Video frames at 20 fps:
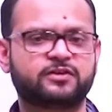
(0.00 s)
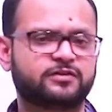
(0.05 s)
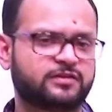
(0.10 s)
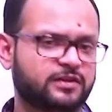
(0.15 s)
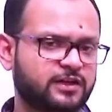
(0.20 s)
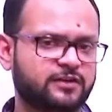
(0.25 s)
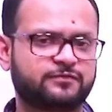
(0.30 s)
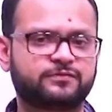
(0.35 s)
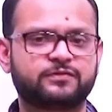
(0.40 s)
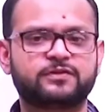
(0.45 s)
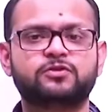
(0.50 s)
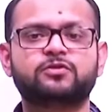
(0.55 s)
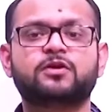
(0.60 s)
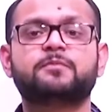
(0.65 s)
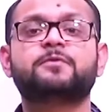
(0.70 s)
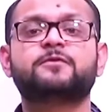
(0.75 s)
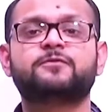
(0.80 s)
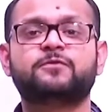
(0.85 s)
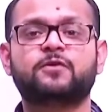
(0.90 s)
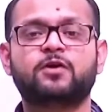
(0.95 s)
out if you
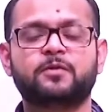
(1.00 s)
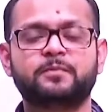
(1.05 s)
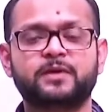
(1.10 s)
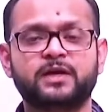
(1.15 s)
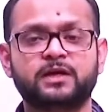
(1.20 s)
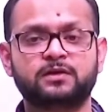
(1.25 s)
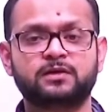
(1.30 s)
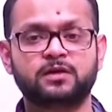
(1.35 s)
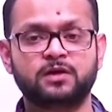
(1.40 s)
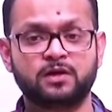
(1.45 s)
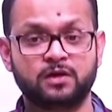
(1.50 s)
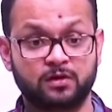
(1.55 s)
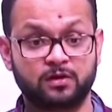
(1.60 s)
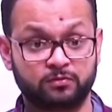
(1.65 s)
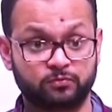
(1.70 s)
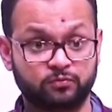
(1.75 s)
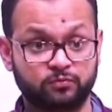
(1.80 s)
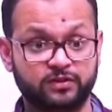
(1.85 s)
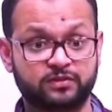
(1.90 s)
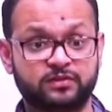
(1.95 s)
are performing
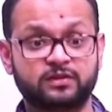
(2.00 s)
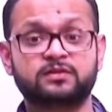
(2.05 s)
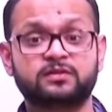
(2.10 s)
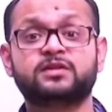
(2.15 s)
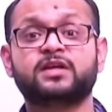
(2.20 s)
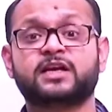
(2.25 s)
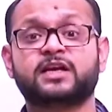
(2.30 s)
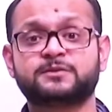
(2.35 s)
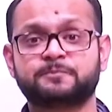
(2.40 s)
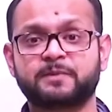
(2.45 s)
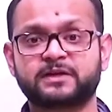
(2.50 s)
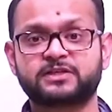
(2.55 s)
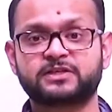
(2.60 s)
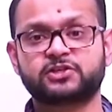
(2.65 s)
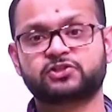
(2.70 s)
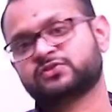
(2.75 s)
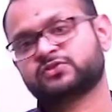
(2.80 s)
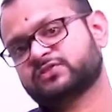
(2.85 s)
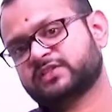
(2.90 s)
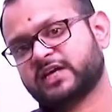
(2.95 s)
with the
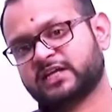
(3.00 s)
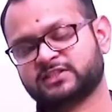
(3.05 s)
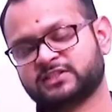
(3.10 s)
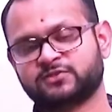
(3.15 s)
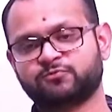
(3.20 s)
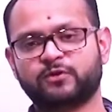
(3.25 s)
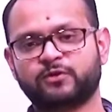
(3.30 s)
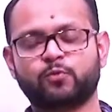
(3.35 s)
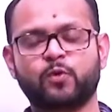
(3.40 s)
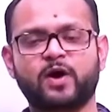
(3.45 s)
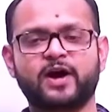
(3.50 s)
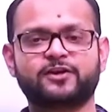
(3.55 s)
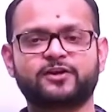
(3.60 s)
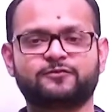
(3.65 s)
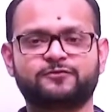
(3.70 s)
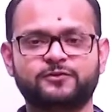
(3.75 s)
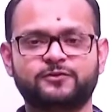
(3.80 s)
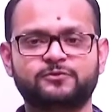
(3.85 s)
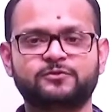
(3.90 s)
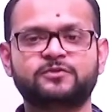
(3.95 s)
expectations that's required
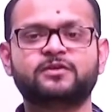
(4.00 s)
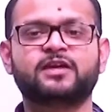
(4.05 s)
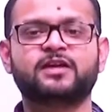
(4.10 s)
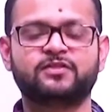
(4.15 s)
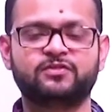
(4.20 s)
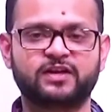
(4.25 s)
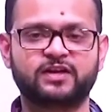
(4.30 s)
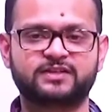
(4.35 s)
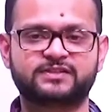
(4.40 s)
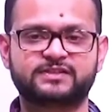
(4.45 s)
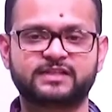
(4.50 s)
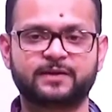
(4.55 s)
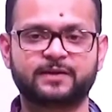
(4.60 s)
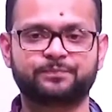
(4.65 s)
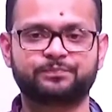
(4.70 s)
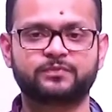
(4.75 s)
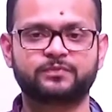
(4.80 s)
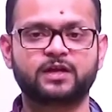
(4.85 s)
of you in the exam.